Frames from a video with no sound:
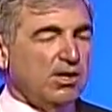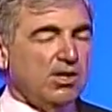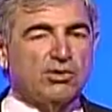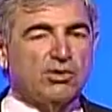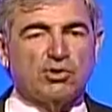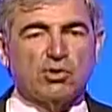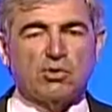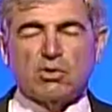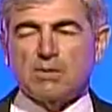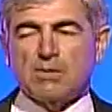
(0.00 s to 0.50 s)

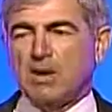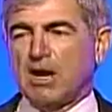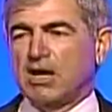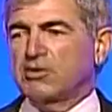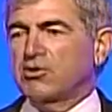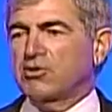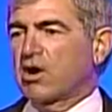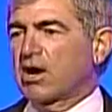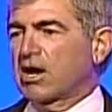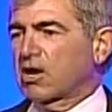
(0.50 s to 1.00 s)
So when my
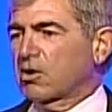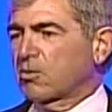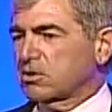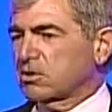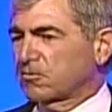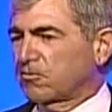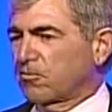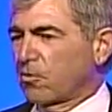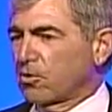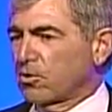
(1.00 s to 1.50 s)
daughter
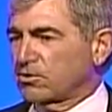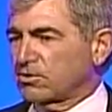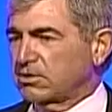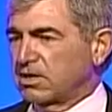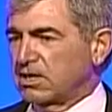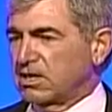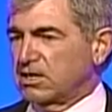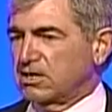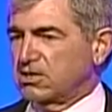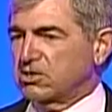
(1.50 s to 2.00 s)
was
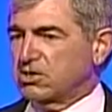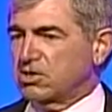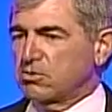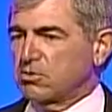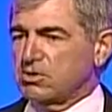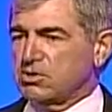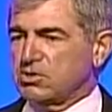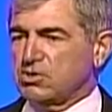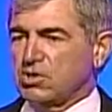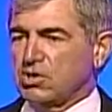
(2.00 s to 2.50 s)
14, she
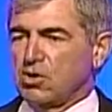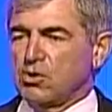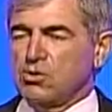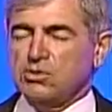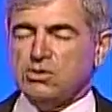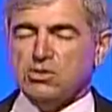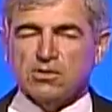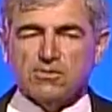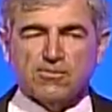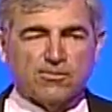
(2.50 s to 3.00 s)
was
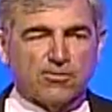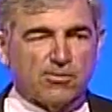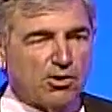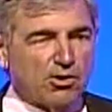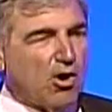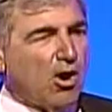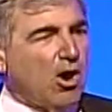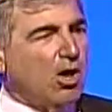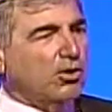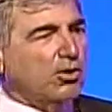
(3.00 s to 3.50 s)
chosen for an
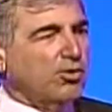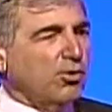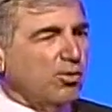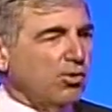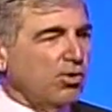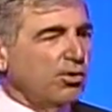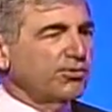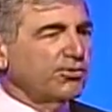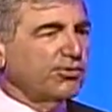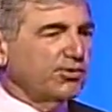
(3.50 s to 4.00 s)

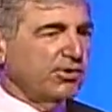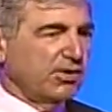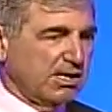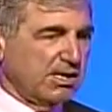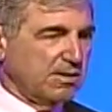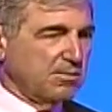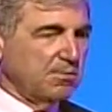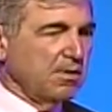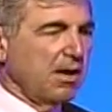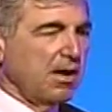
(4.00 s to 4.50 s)
all-girls
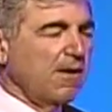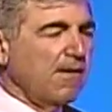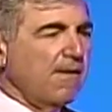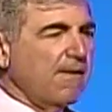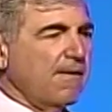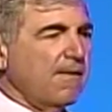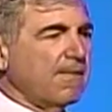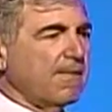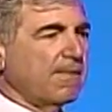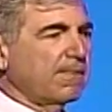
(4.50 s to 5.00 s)
team
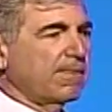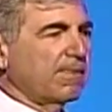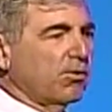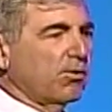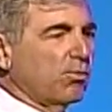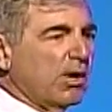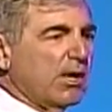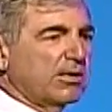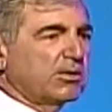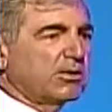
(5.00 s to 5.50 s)
that
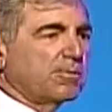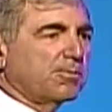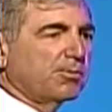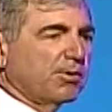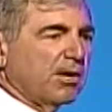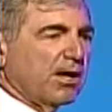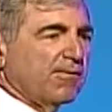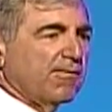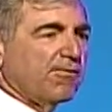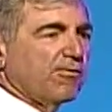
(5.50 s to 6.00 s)
went to
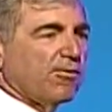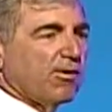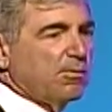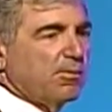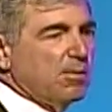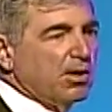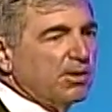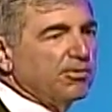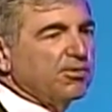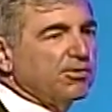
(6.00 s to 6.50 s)
play for a
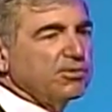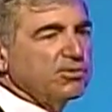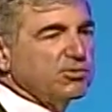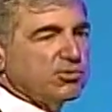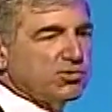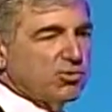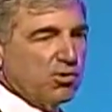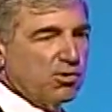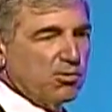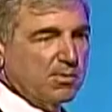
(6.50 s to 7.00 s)
month in
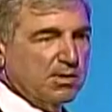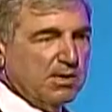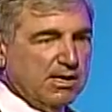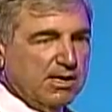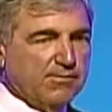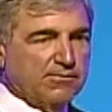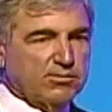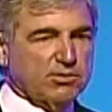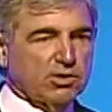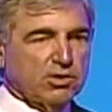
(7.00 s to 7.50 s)
Germany.
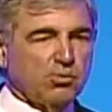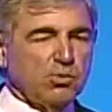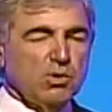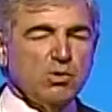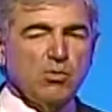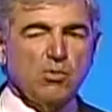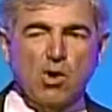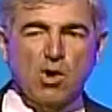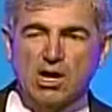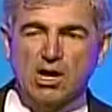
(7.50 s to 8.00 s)
So
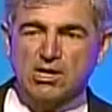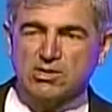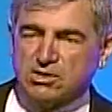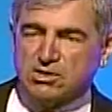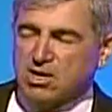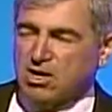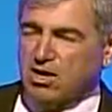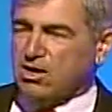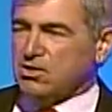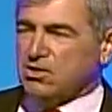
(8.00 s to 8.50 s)
we washed
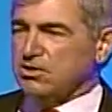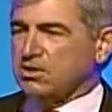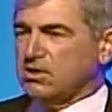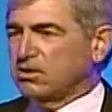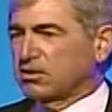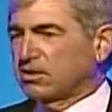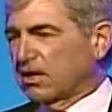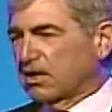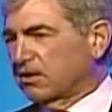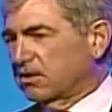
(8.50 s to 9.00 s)
cars,
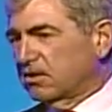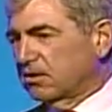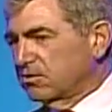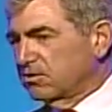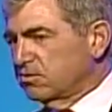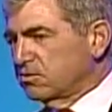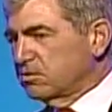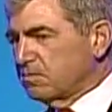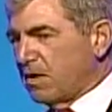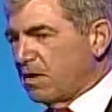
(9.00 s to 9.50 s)
collected
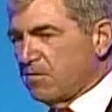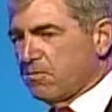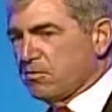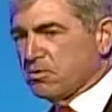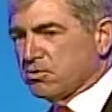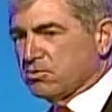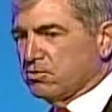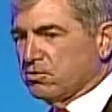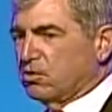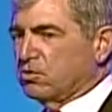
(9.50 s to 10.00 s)

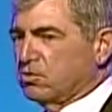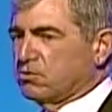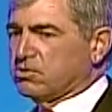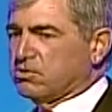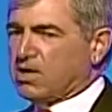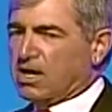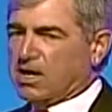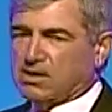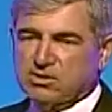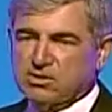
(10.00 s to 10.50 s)
newspapers, wrote
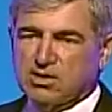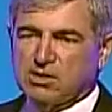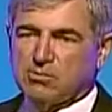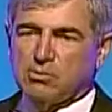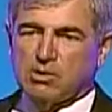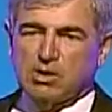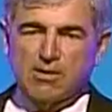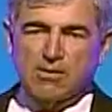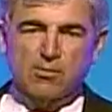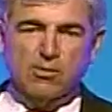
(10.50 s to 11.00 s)
checks, did
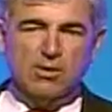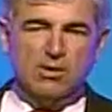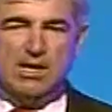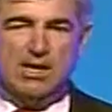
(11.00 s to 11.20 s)
whatever we